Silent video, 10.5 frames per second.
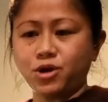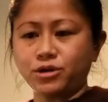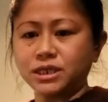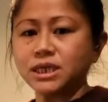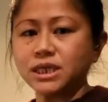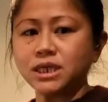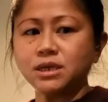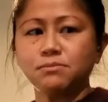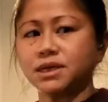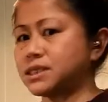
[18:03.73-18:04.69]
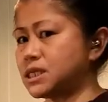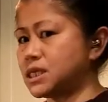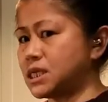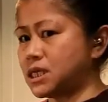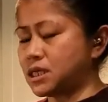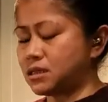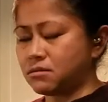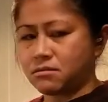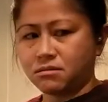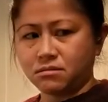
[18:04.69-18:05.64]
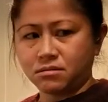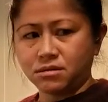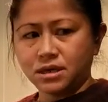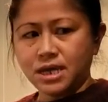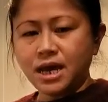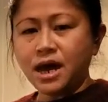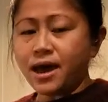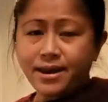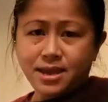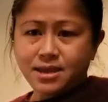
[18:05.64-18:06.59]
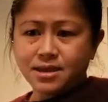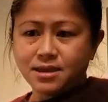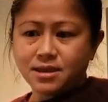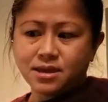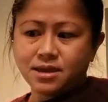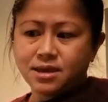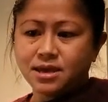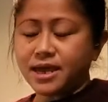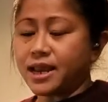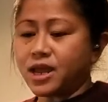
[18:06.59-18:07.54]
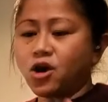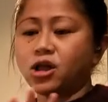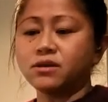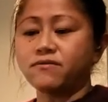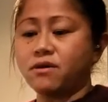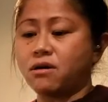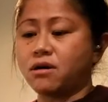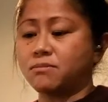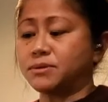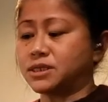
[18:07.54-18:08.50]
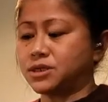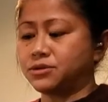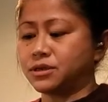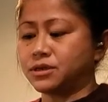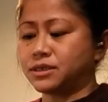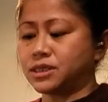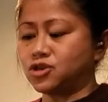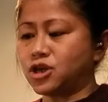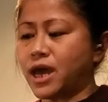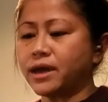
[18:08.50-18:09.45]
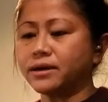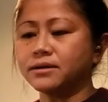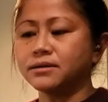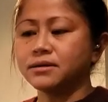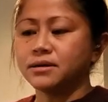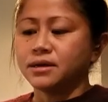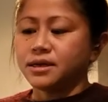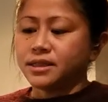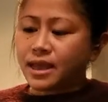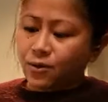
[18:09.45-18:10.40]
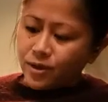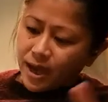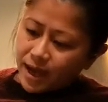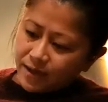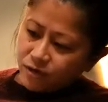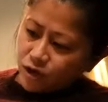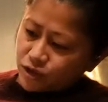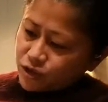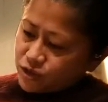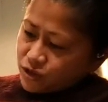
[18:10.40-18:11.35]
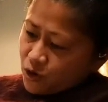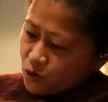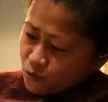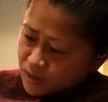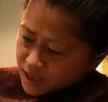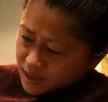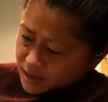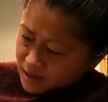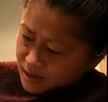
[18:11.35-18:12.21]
our tea, mixing the honey, getting all of our materials in check. Now we have our Scoby